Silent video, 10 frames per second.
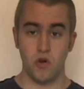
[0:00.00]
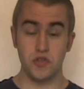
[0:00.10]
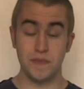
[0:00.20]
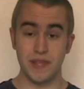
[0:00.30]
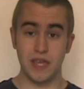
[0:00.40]

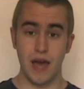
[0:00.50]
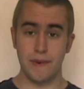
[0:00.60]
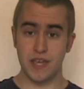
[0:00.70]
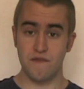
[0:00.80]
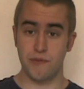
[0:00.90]
Ultimately, I'm
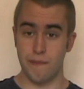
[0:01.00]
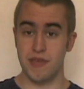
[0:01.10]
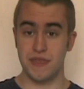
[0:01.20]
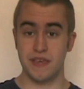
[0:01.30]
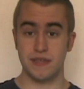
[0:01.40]
going to give
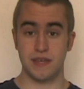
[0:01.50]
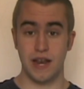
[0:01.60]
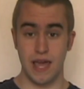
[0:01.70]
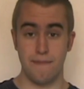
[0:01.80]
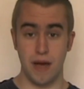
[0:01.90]
Prometheus
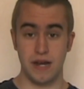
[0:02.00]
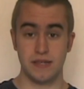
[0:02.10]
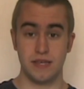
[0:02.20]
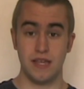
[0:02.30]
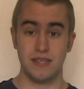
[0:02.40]
an A-.
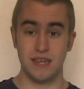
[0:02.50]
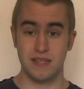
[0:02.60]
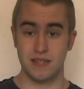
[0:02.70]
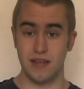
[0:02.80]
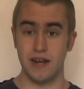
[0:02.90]
It's a
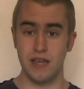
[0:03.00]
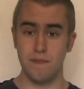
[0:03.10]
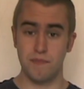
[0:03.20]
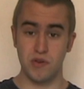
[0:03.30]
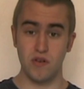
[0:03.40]

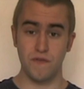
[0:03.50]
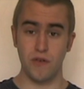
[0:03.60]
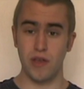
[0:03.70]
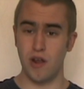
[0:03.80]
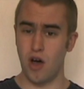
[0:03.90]
stunning,
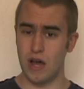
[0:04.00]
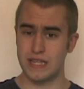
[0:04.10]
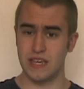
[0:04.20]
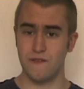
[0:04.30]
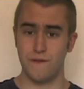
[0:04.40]
beautiful, and
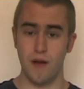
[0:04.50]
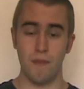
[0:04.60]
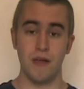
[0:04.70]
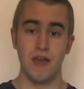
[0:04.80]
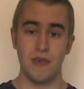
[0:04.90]
haunting
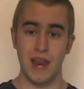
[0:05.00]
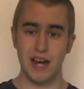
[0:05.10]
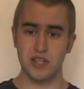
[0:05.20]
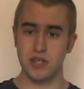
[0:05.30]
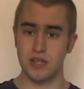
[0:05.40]
film that
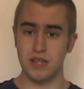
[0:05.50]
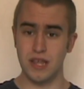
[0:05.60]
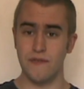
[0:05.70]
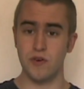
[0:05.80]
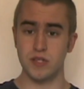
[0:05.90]
actually
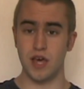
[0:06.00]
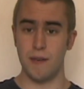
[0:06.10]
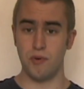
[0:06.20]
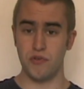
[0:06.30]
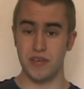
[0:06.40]
delivers
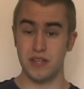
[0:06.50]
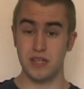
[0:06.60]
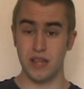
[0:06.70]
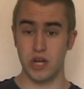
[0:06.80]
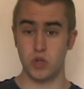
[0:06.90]
on both
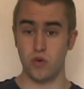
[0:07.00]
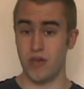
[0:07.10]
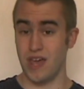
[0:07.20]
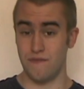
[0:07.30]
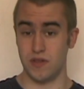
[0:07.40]
intellectual
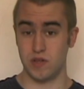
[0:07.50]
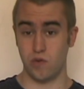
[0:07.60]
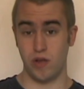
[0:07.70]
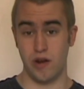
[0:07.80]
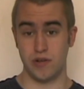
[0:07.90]
and
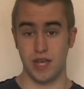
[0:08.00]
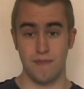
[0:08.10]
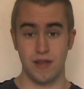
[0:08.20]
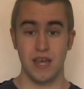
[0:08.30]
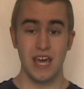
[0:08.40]
visceral entertainment.